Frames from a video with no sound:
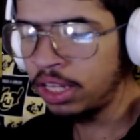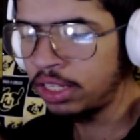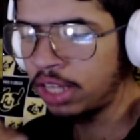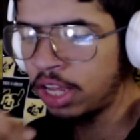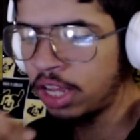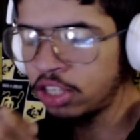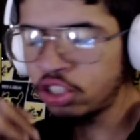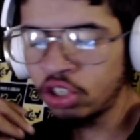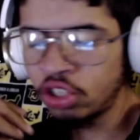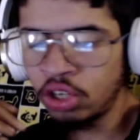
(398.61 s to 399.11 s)

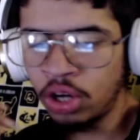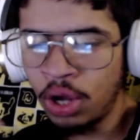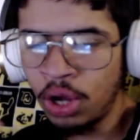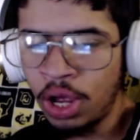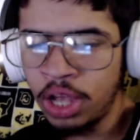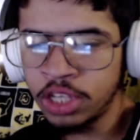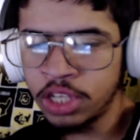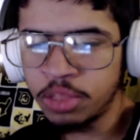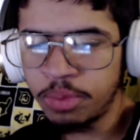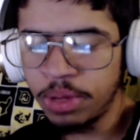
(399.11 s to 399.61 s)
That's her
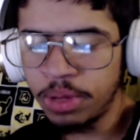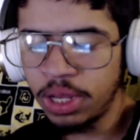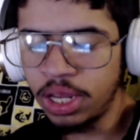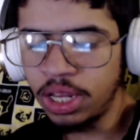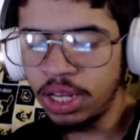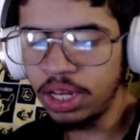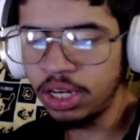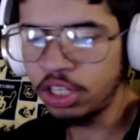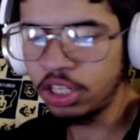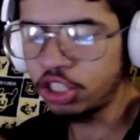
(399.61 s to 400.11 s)

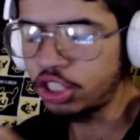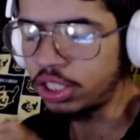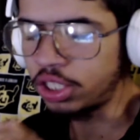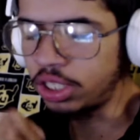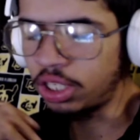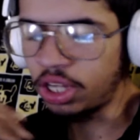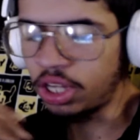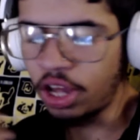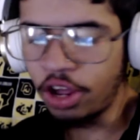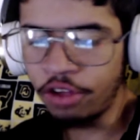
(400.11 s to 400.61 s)
husband. She
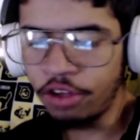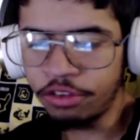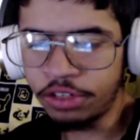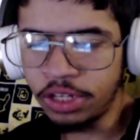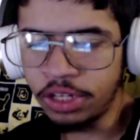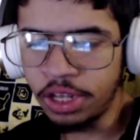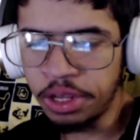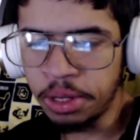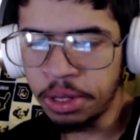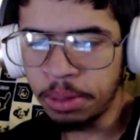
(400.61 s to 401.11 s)
loved
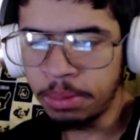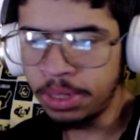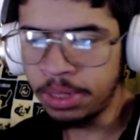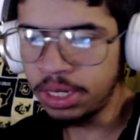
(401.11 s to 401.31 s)
him.